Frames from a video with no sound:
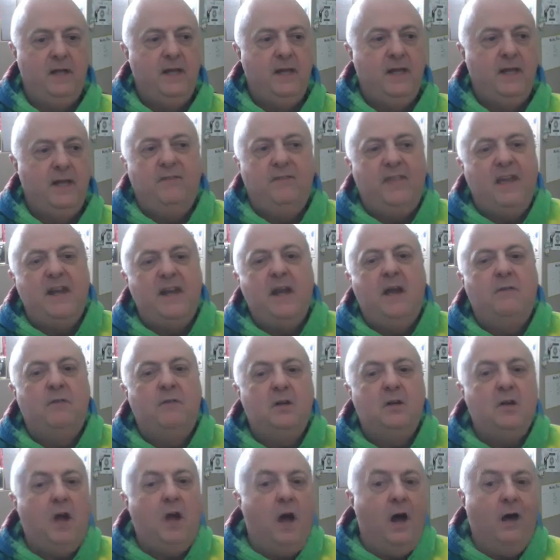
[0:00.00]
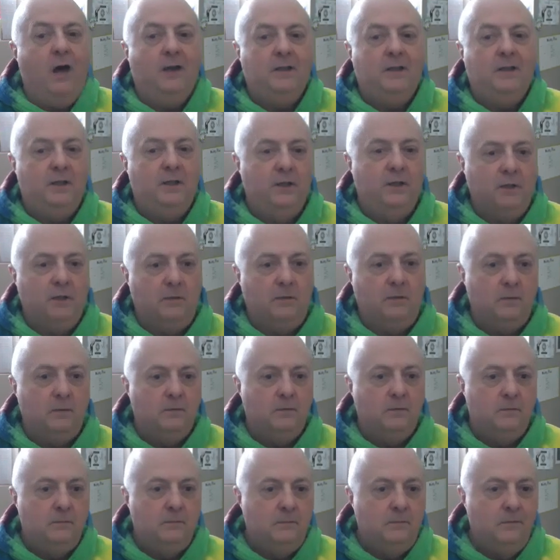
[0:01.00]
if they never talk to you,
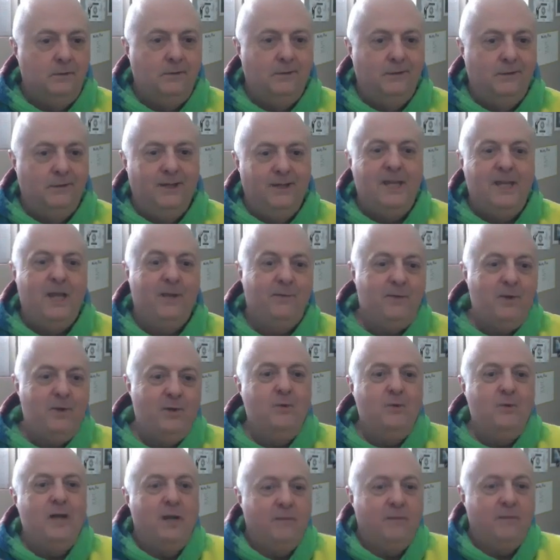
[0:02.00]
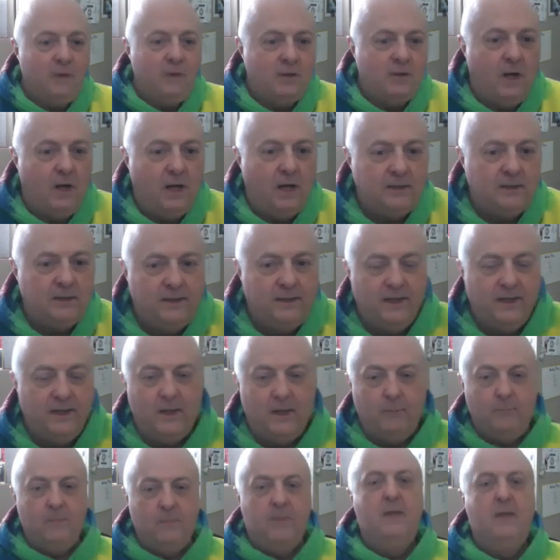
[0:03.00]
if you never talk to
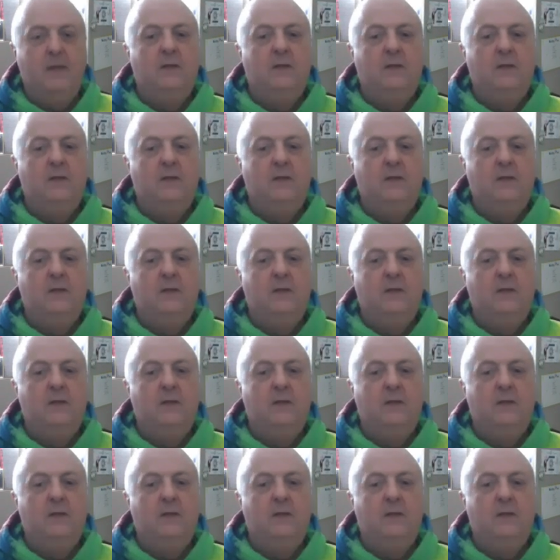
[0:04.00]
them?